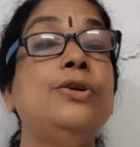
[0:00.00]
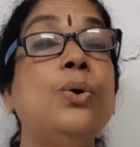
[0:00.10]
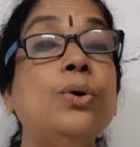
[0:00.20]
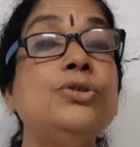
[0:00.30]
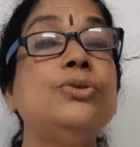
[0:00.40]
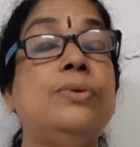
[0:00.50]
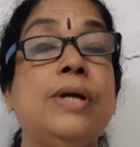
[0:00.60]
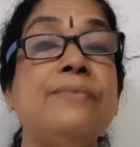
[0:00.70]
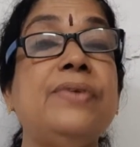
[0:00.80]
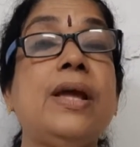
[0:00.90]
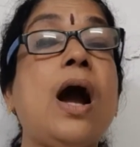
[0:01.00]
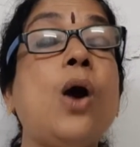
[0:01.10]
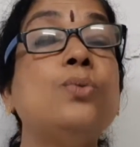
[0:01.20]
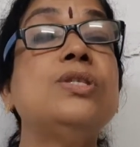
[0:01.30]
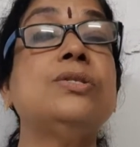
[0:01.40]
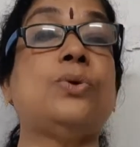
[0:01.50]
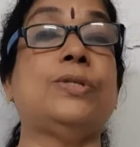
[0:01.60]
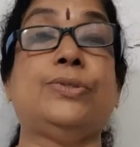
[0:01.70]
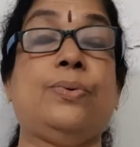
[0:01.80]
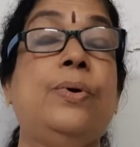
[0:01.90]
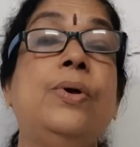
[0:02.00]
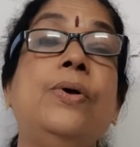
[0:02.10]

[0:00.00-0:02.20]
door, to every houses also.